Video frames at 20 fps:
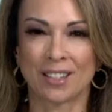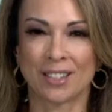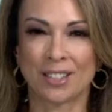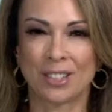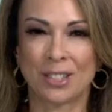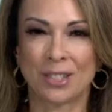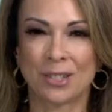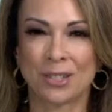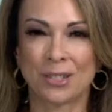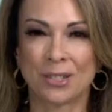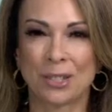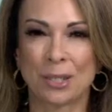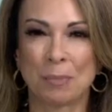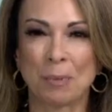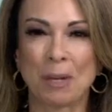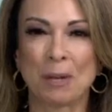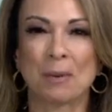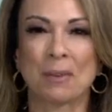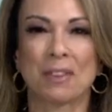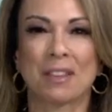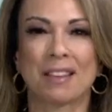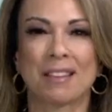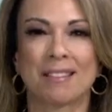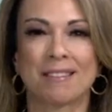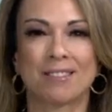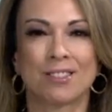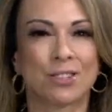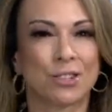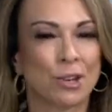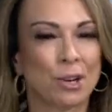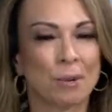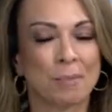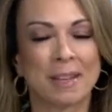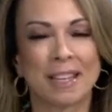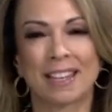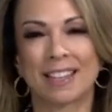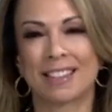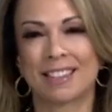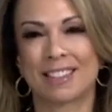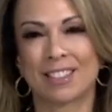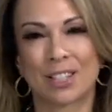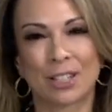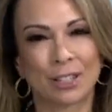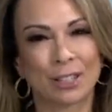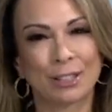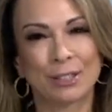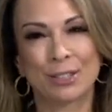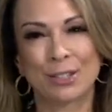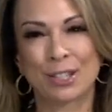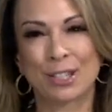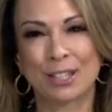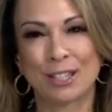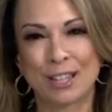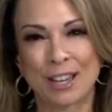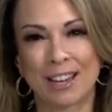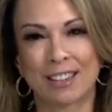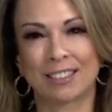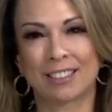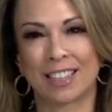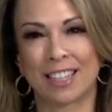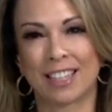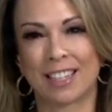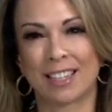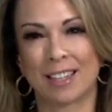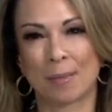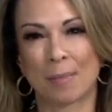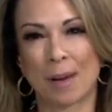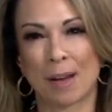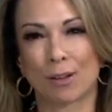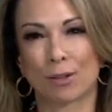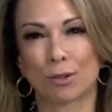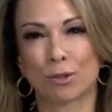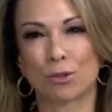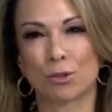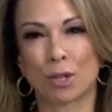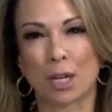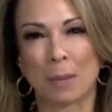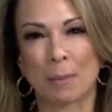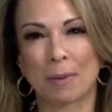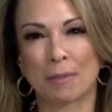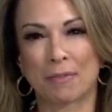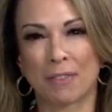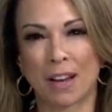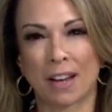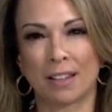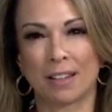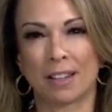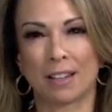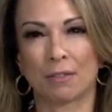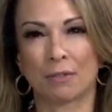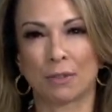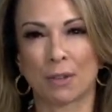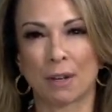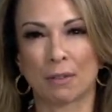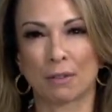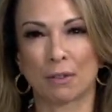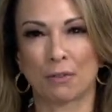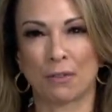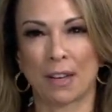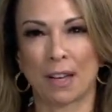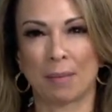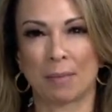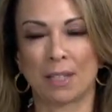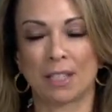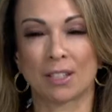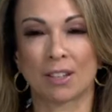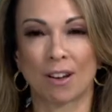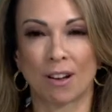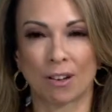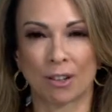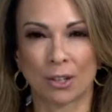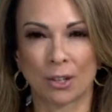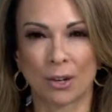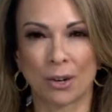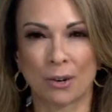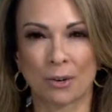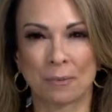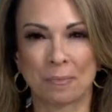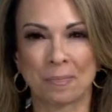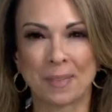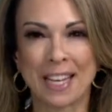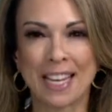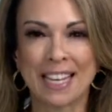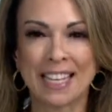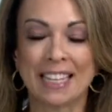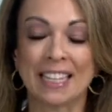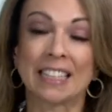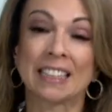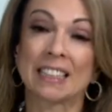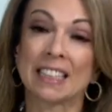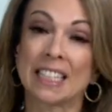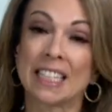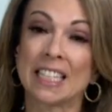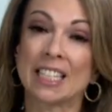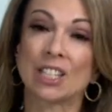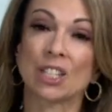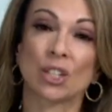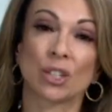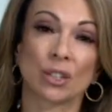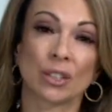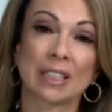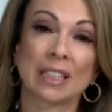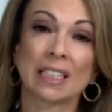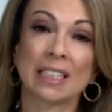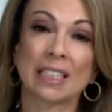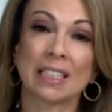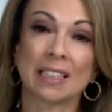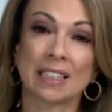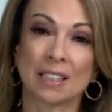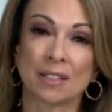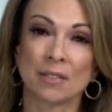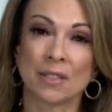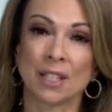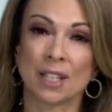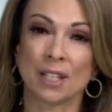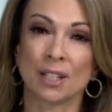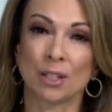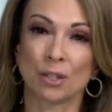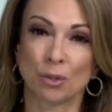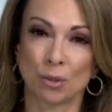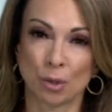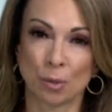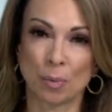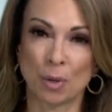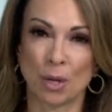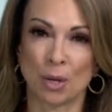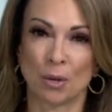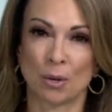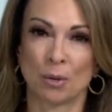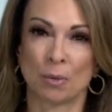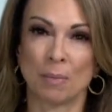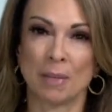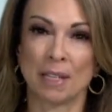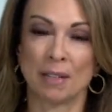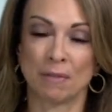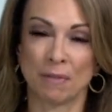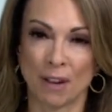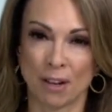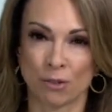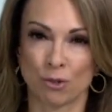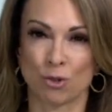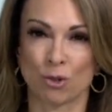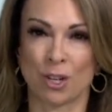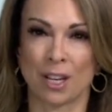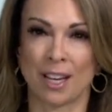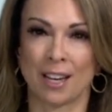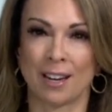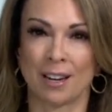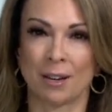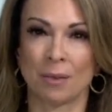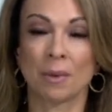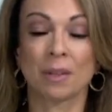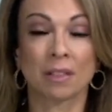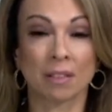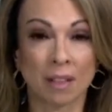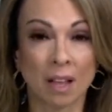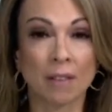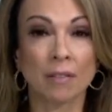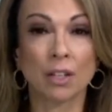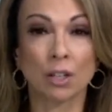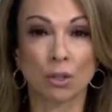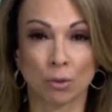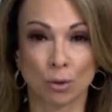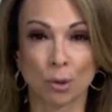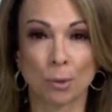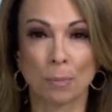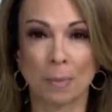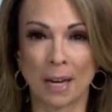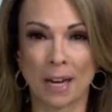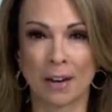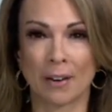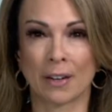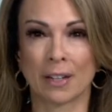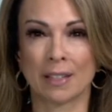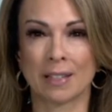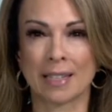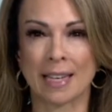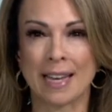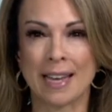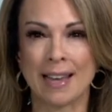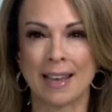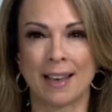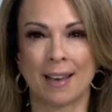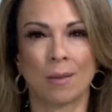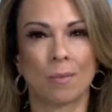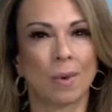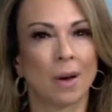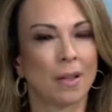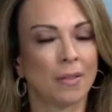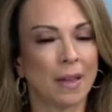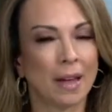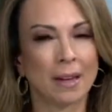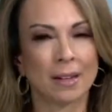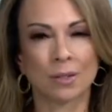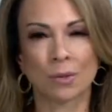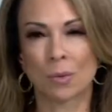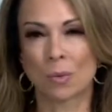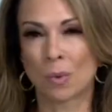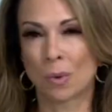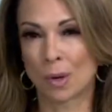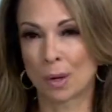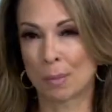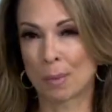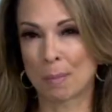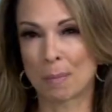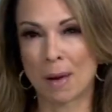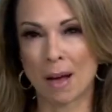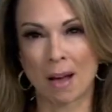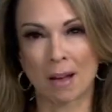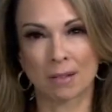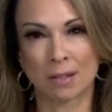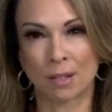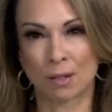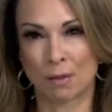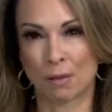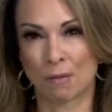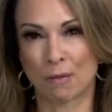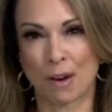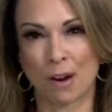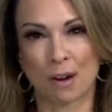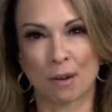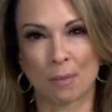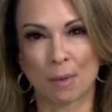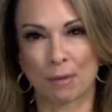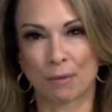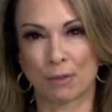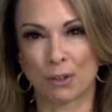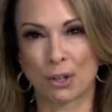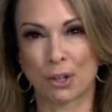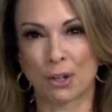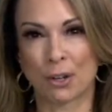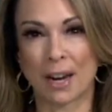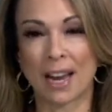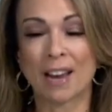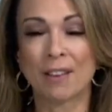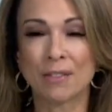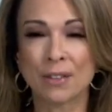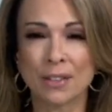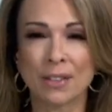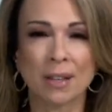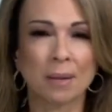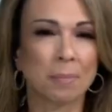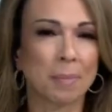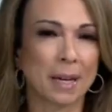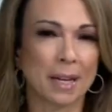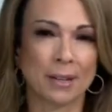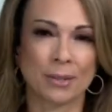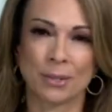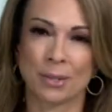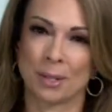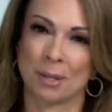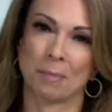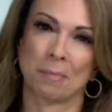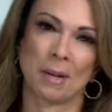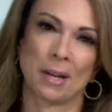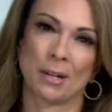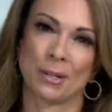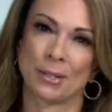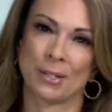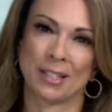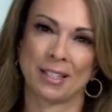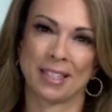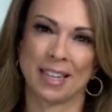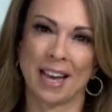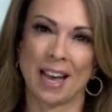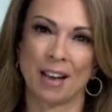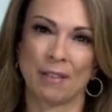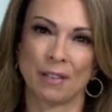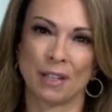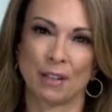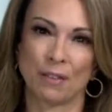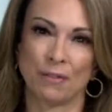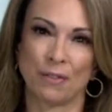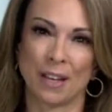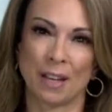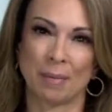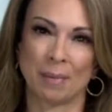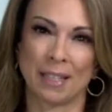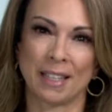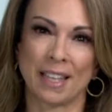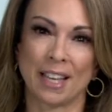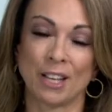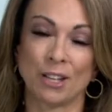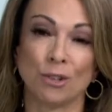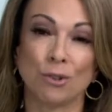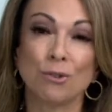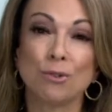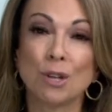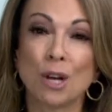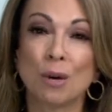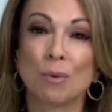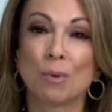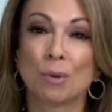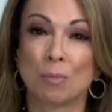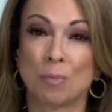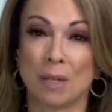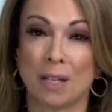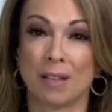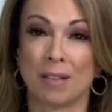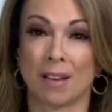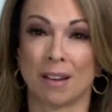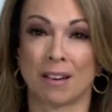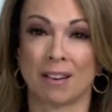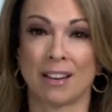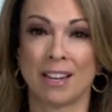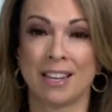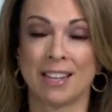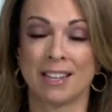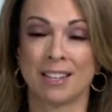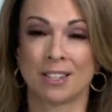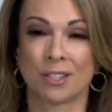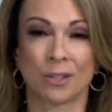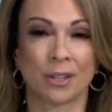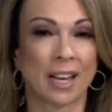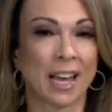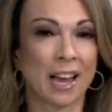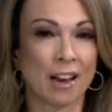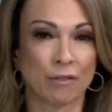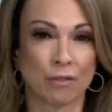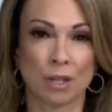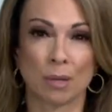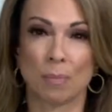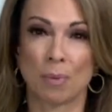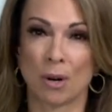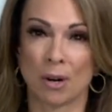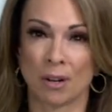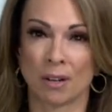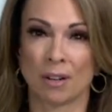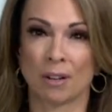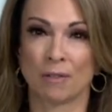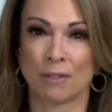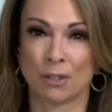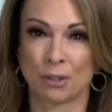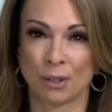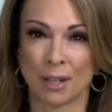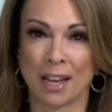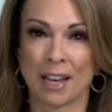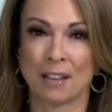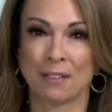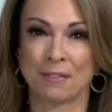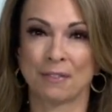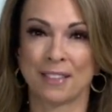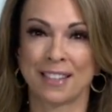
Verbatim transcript: to speak with a charming and intelligent young lady about her dream of finding a forever family to call her own. Elise currently lives in a group home in foster care with loving group parents. And while that is a warm and positive environment for her, everything pales in comparison to having a family that you know will be there during every part of your life.